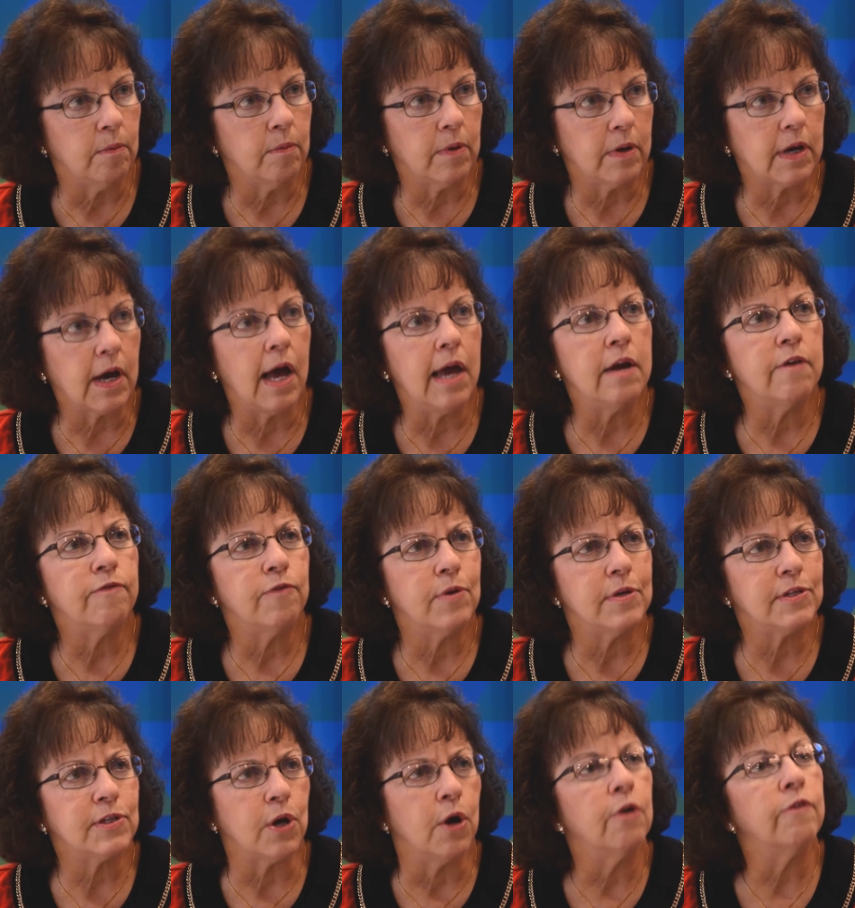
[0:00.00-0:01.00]
kind of
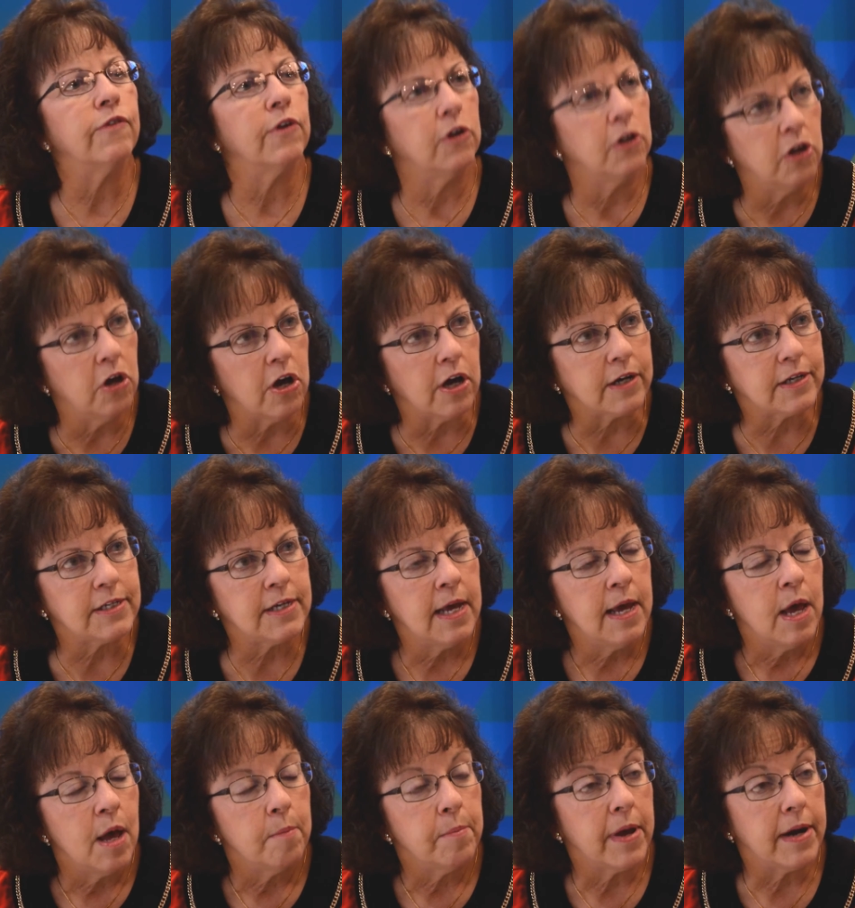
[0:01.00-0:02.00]
was overlooked,
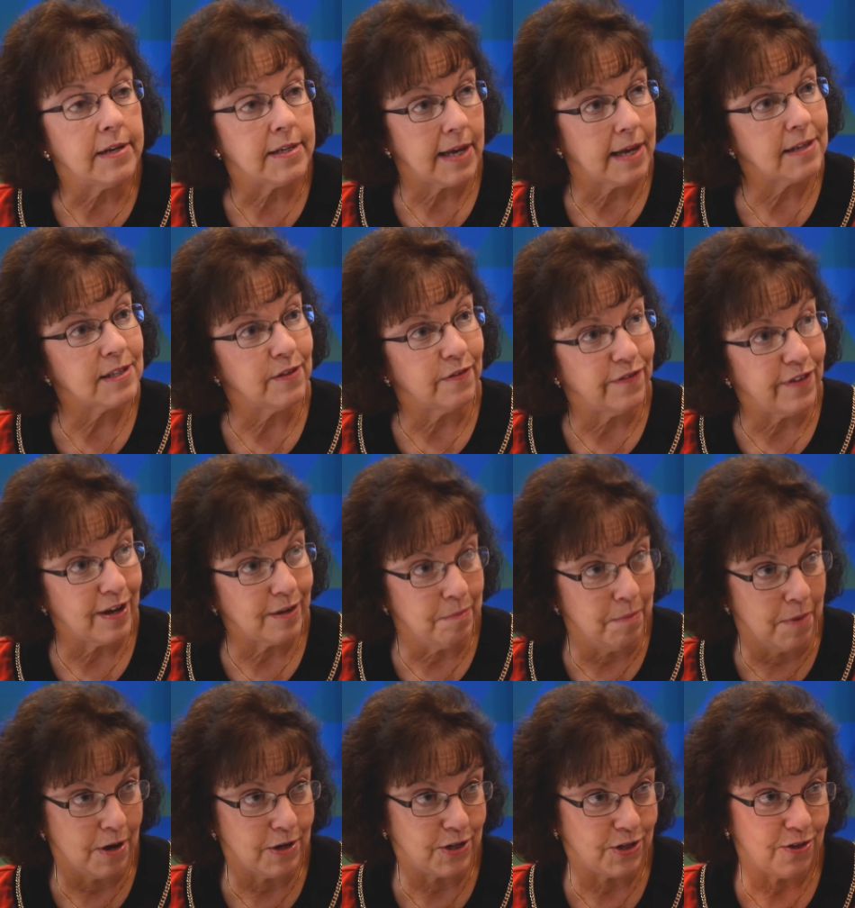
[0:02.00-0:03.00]
but it takes effect
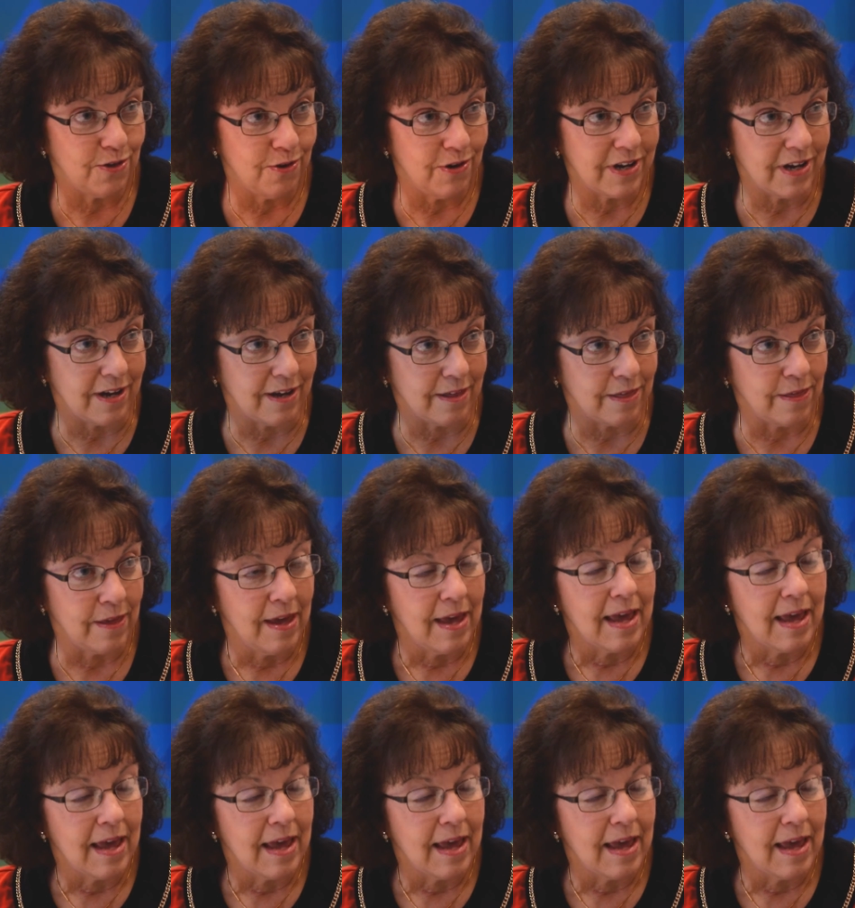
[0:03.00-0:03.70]
March 30th.